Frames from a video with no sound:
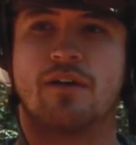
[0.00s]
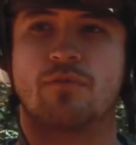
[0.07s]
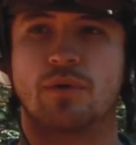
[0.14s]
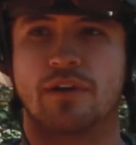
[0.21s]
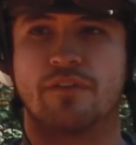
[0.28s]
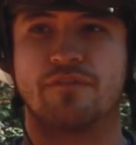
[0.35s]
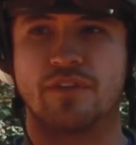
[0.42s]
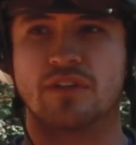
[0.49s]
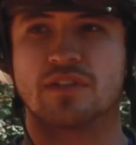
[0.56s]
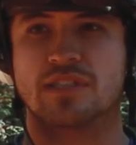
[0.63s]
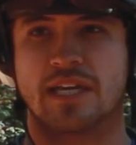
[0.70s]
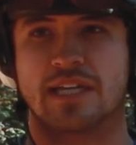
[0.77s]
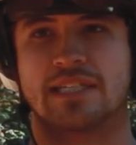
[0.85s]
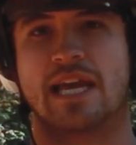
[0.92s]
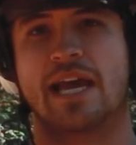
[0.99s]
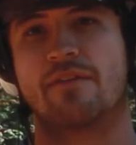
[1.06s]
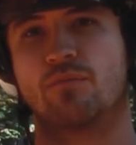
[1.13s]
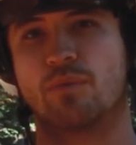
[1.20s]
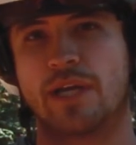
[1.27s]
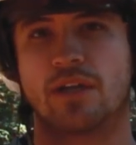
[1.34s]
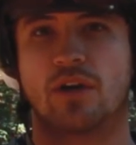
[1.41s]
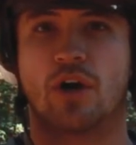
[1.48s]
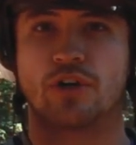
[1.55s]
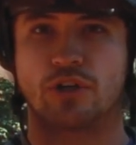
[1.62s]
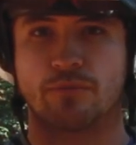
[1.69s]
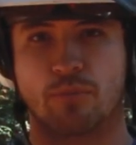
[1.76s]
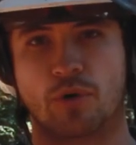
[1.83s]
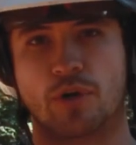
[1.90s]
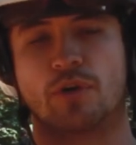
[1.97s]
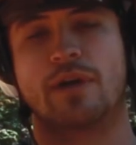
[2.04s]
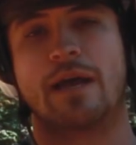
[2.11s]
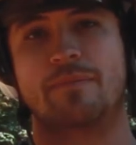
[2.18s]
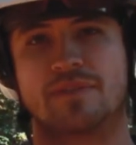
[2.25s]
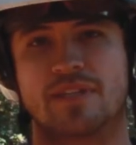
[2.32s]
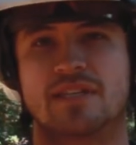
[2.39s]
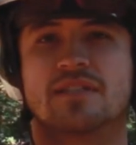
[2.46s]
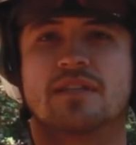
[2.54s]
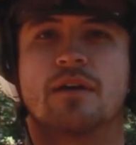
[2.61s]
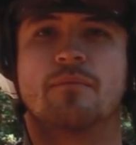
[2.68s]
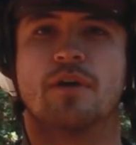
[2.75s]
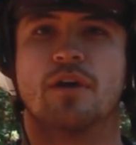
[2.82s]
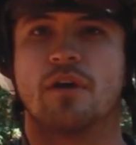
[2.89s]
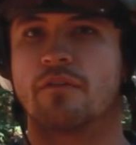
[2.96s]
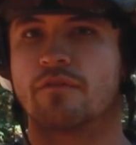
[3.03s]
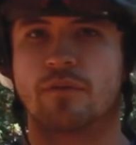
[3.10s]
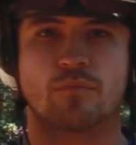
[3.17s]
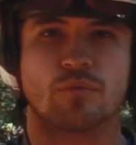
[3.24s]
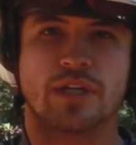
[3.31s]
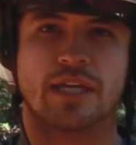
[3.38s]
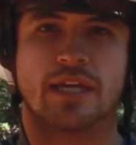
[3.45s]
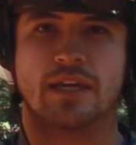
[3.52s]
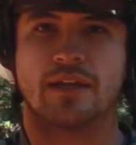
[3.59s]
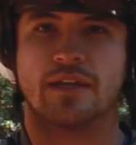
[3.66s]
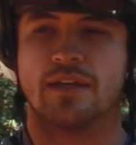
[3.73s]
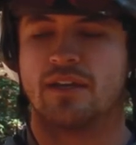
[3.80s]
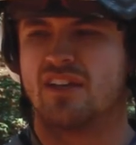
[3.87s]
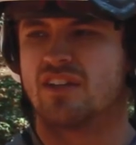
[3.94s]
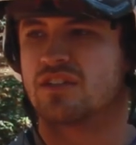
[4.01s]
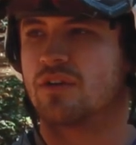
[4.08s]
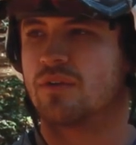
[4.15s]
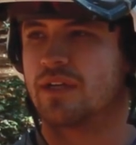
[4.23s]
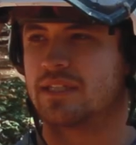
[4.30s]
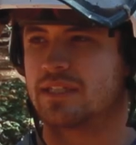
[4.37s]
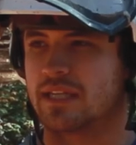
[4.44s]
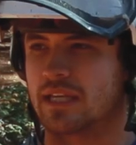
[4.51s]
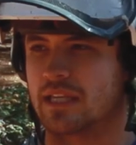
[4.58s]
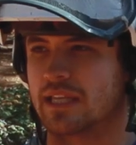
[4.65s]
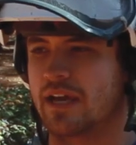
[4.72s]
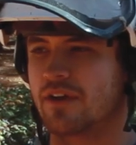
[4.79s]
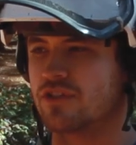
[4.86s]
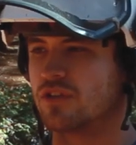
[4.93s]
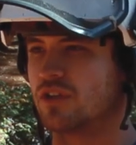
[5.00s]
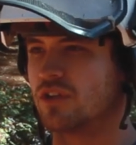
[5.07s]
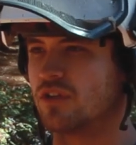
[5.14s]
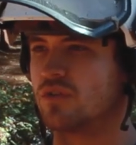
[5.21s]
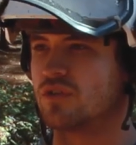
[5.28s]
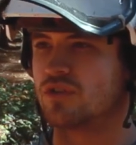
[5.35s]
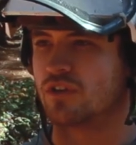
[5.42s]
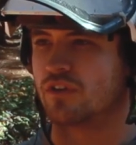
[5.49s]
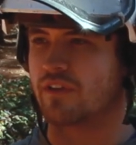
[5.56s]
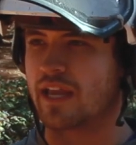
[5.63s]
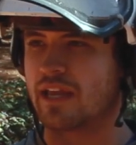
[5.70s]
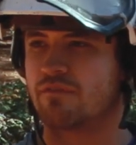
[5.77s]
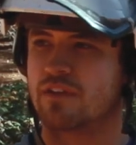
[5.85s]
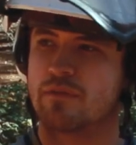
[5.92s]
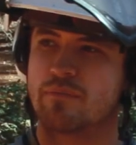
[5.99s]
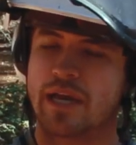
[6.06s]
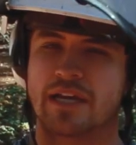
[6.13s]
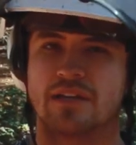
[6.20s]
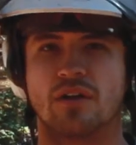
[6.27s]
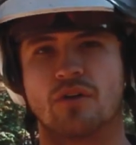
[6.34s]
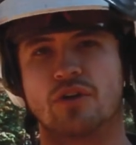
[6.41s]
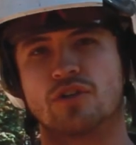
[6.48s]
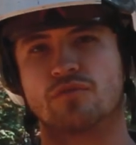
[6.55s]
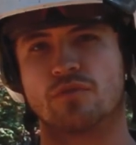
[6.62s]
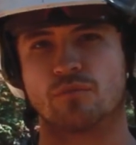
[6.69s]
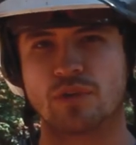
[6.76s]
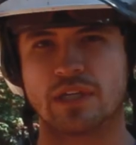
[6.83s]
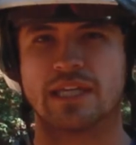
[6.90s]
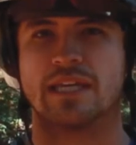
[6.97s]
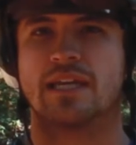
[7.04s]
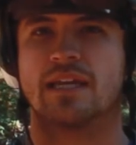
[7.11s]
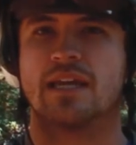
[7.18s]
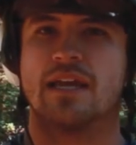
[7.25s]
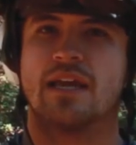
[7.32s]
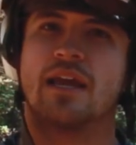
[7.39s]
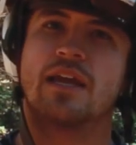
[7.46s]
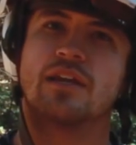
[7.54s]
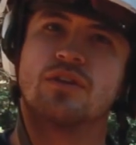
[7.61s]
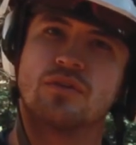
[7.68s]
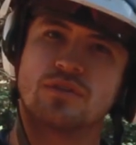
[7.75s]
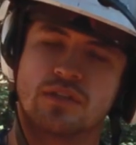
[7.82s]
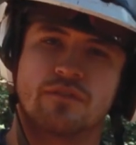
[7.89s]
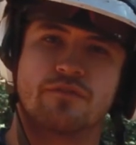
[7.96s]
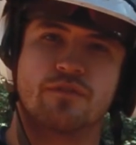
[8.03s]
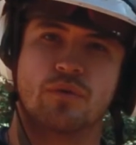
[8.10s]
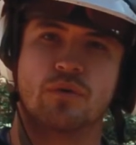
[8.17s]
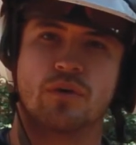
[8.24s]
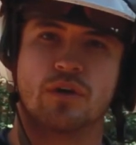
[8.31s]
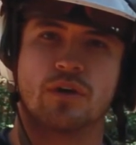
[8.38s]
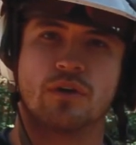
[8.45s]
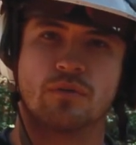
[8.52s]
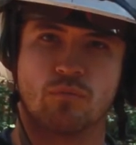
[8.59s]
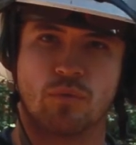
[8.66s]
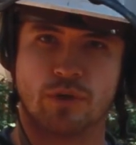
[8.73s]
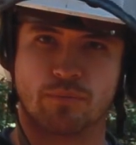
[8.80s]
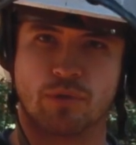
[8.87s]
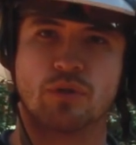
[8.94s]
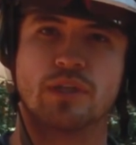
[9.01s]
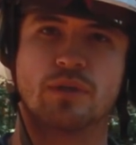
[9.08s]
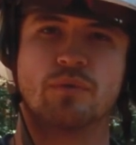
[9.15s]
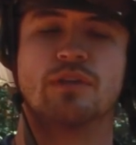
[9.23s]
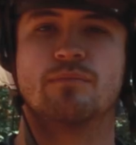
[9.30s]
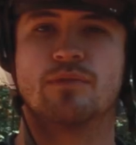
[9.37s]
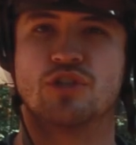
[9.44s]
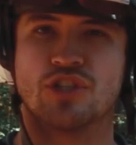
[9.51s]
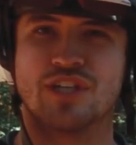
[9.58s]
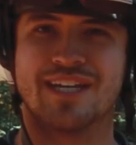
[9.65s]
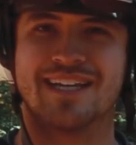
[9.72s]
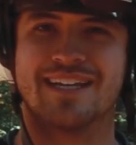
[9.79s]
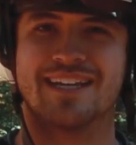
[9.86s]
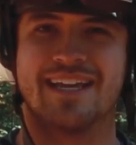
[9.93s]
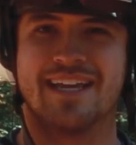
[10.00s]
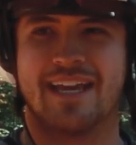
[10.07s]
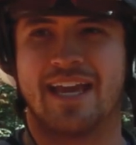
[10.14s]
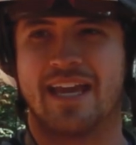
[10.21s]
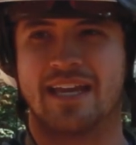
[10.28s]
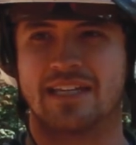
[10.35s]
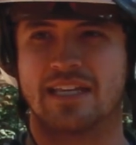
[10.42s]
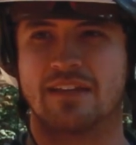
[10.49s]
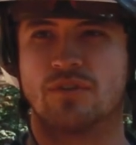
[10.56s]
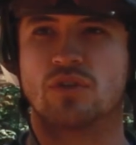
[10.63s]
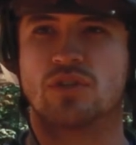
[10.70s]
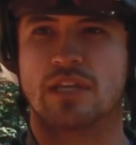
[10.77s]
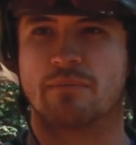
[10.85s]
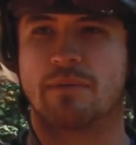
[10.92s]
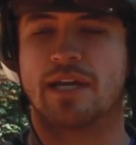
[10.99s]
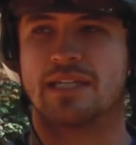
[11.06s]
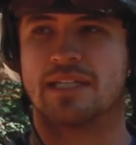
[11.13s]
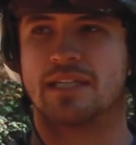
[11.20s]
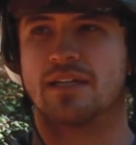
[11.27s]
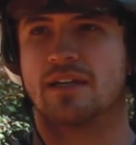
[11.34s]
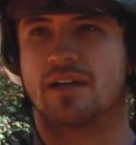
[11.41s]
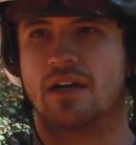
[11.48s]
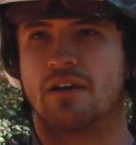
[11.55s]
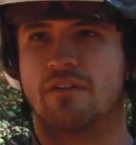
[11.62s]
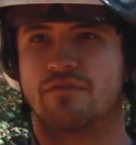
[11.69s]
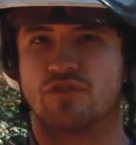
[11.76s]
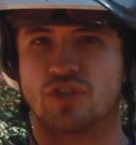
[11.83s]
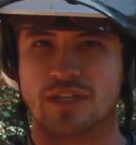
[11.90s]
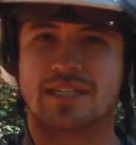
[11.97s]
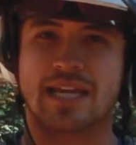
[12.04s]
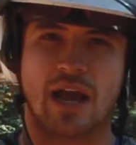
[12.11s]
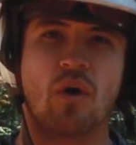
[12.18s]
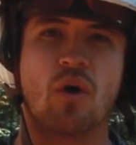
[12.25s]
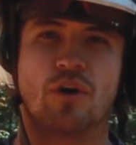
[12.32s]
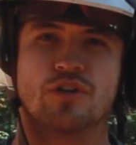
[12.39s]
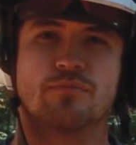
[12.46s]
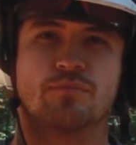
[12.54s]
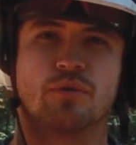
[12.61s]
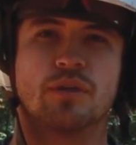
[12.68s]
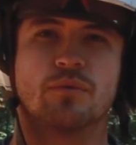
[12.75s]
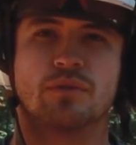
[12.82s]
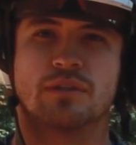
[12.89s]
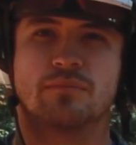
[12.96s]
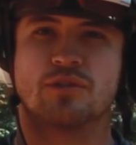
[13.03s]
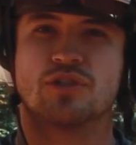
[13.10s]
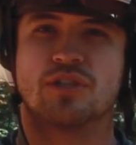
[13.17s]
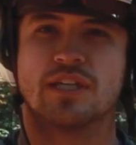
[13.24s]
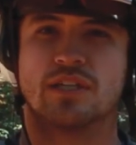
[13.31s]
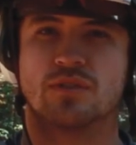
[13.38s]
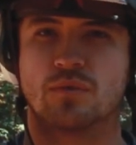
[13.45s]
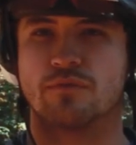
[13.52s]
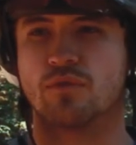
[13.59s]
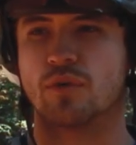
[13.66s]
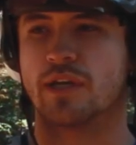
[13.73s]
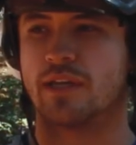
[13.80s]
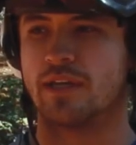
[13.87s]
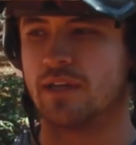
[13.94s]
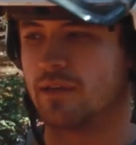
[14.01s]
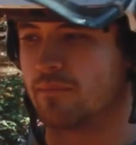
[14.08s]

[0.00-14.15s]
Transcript: of what it feels like to have weight on your Porta Wrap system from rigging. So it, it allows you to use your hand feedback knowledge from rigging and use it for when pulling with a machine and give you some idea of just how hard you're pulling with the machine to avoid